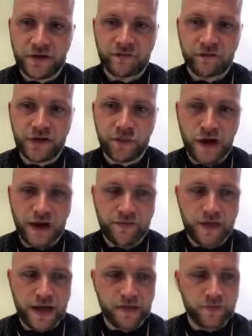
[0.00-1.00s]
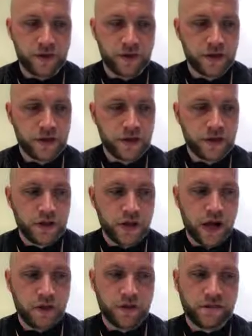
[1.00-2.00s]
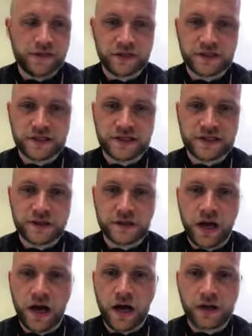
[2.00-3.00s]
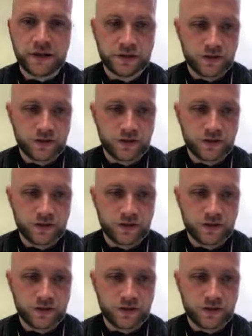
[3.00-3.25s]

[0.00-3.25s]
I'm fully aware of that, but I want to finish the season on a high,